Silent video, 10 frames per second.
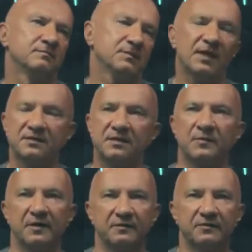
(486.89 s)
and some
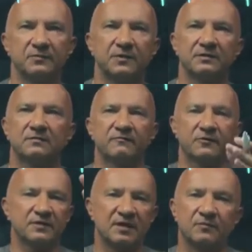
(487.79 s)
others. But
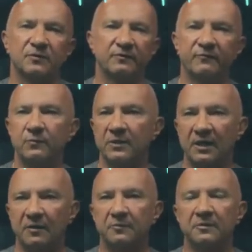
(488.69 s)
for example, if you pick
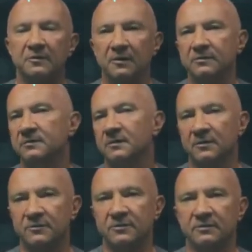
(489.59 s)
up not,
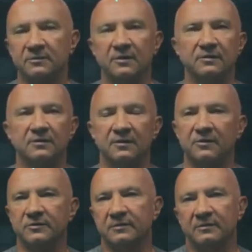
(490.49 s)
logical not, and
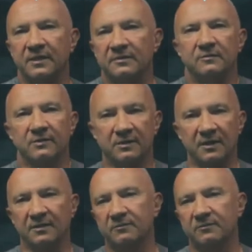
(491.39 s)
logical and, you are done.